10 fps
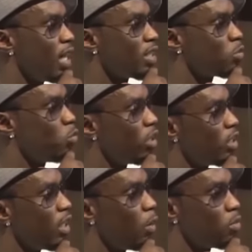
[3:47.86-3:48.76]
I just
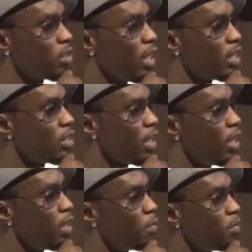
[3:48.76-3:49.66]
wanted. I was like,
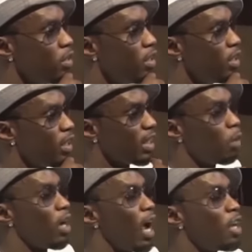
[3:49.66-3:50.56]
damn, because
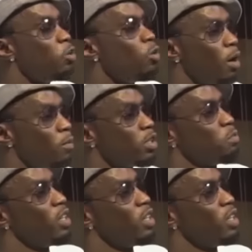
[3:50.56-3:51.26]
I I knew how much